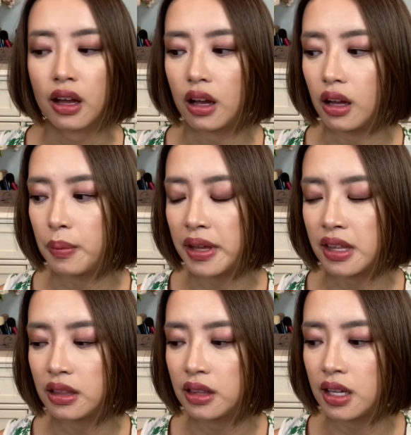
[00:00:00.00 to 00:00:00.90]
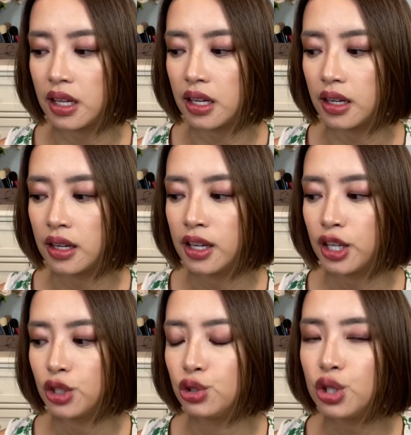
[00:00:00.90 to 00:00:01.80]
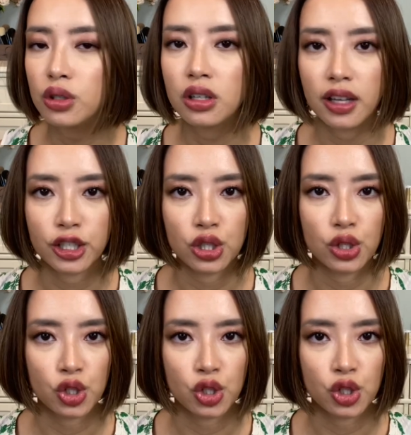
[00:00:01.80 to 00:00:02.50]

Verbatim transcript: Um, I think the Dune collection,